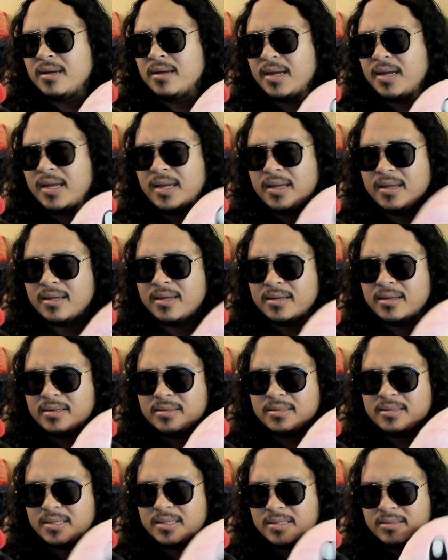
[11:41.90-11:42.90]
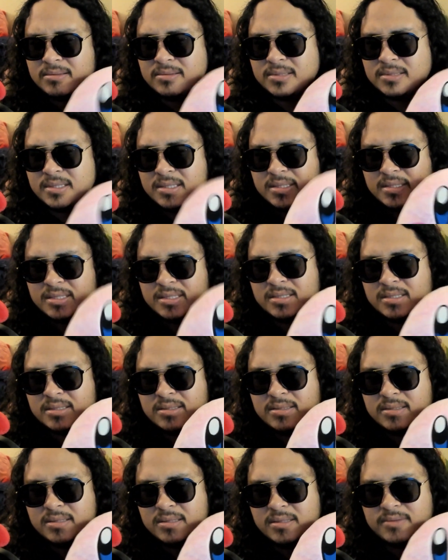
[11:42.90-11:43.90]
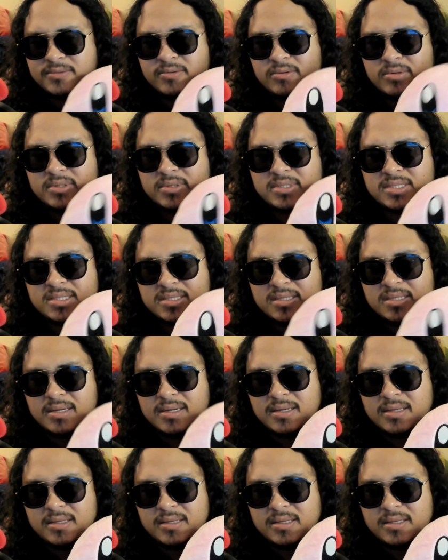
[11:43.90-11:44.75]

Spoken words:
And I don't know, of course,